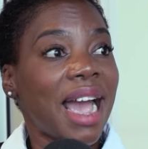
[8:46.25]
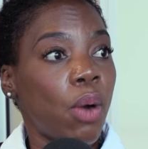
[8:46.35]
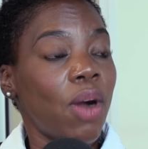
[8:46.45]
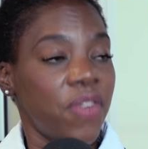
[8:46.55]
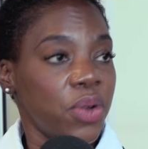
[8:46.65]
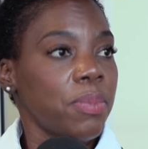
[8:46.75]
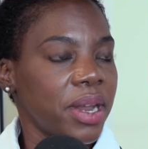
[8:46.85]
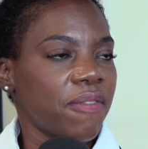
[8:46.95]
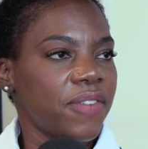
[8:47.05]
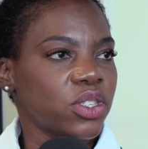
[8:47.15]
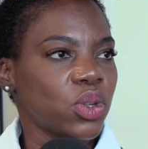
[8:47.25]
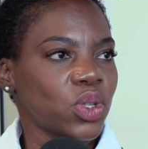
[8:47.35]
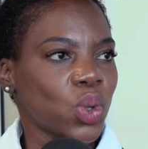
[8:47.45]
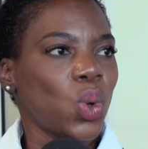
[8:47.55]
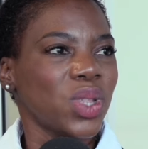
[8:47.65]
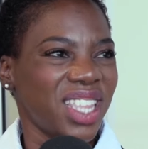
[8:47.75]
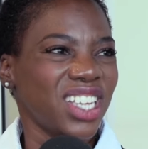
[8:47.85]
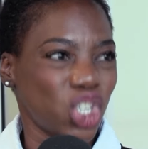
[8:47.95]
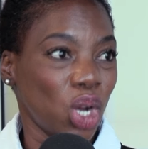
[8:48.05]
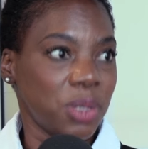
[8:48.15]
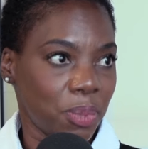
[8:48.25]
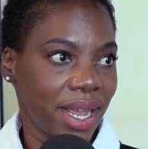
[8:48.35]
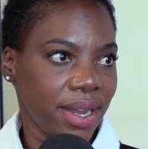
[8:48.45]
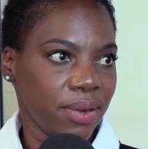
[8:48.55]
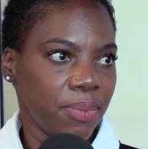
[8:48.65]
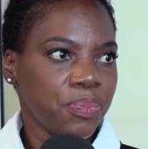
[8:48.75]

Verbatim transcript: our very manifesto is called the Jobs Plan